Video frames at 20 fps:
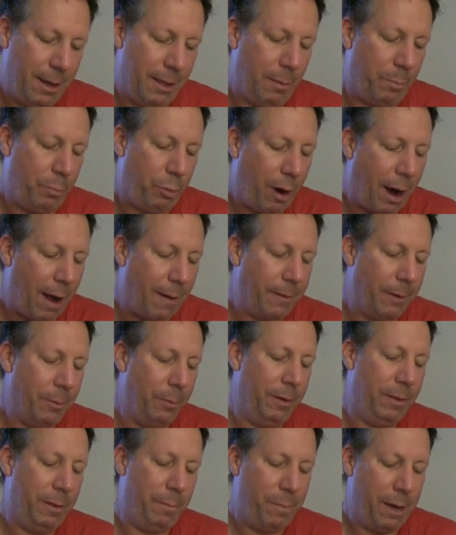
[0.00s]
The problem
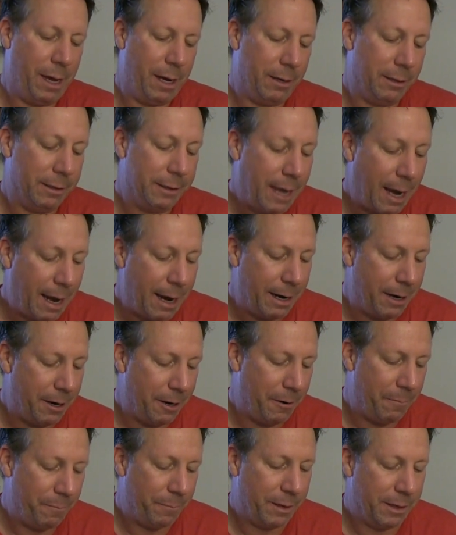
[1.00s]
with the Bengal
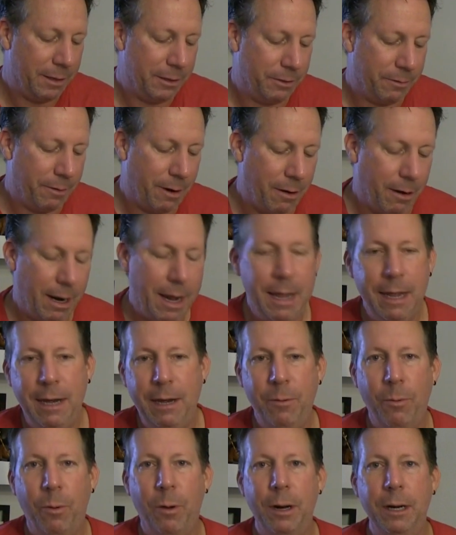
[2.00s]
tiger is around
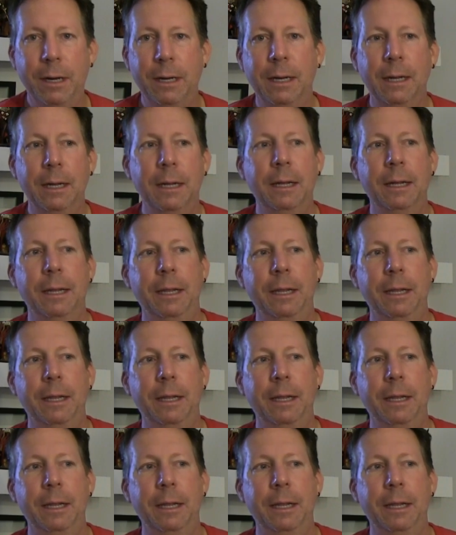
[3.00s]
81.